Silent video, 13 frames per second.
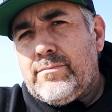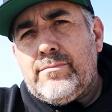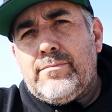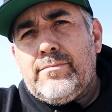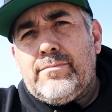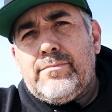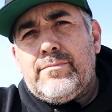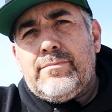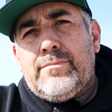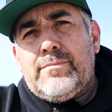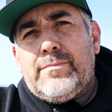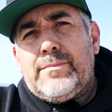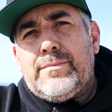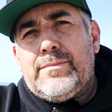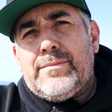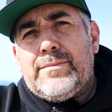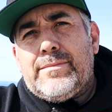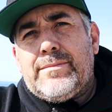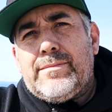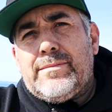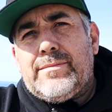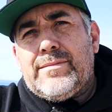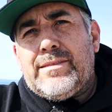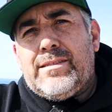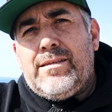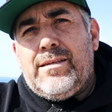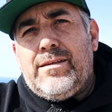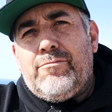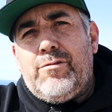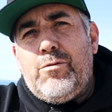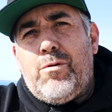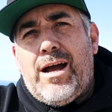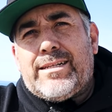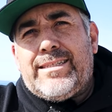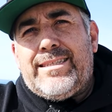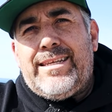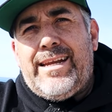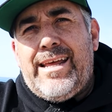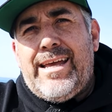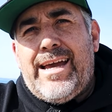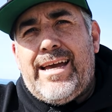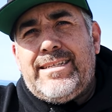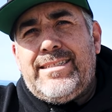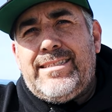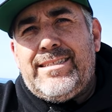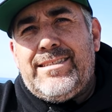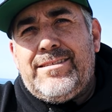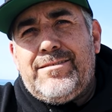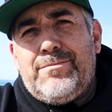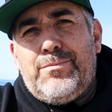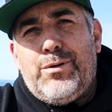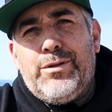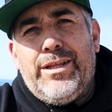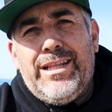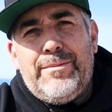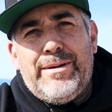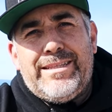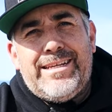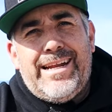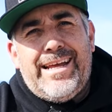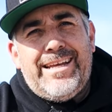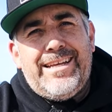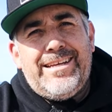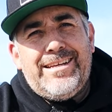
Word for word: So, how was your day? We rocked it today, guys. Pulled the limit today,